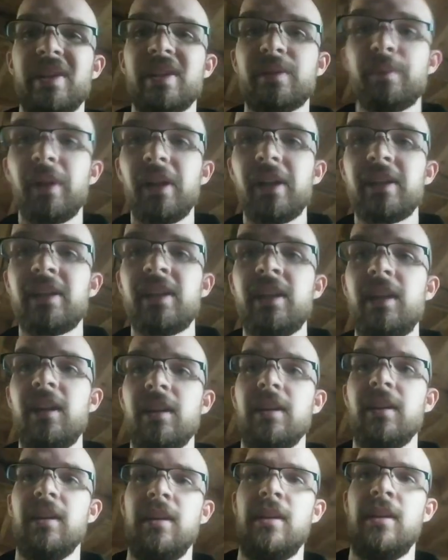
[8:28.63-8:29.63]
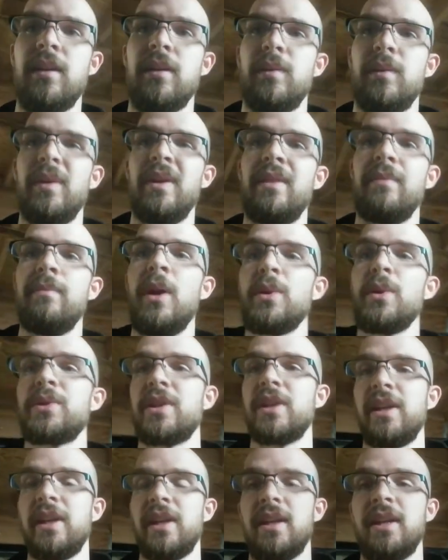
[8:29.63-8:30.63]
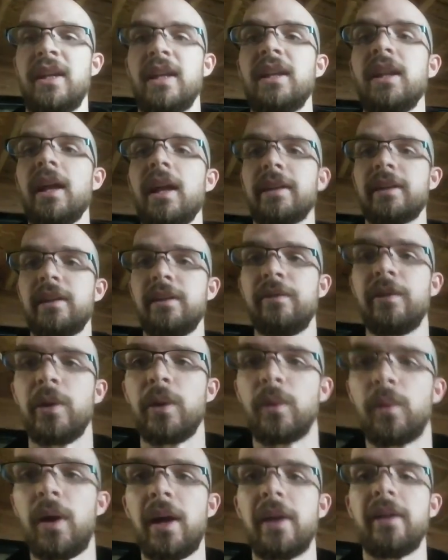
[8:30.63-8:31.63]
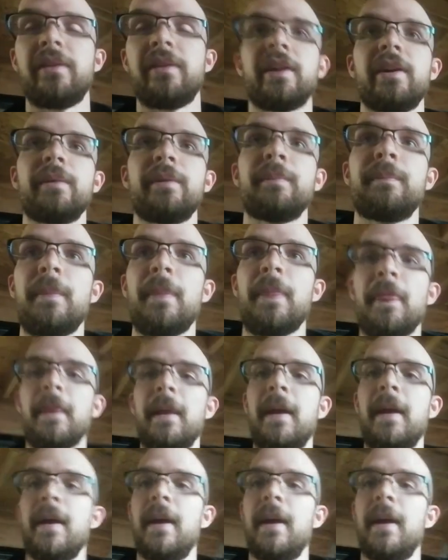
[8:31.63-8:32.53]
So this place here went mostly neglected for a while there.